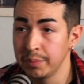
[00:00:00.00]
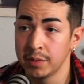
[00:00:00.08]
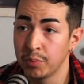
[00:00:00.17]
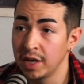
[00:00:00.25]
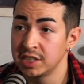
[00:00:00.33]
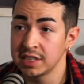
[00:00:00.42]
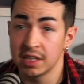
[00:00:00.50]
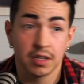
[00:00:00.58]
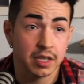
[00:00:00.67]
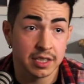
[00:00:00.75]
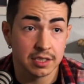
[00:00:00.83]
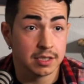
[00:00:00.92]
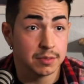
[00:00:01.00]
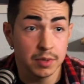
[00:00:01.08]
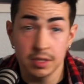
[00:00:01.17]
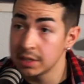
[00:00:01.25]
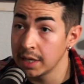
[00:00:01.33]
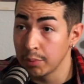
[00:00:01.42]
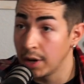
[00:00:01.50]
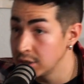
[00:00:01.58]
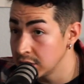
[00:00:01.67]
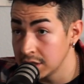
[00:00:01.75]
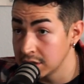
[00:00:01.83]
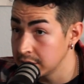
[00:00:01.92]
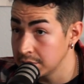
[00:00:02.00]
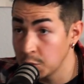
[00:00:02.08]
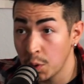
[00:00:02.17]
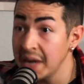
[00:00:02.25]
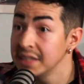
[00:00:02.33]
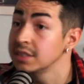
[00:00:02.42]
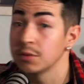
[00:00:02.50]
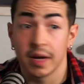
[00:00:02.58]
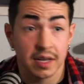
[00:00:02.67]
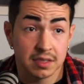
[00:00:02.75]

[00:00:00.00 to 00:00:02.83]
put a project down in the next six months, and that project is crazy, right?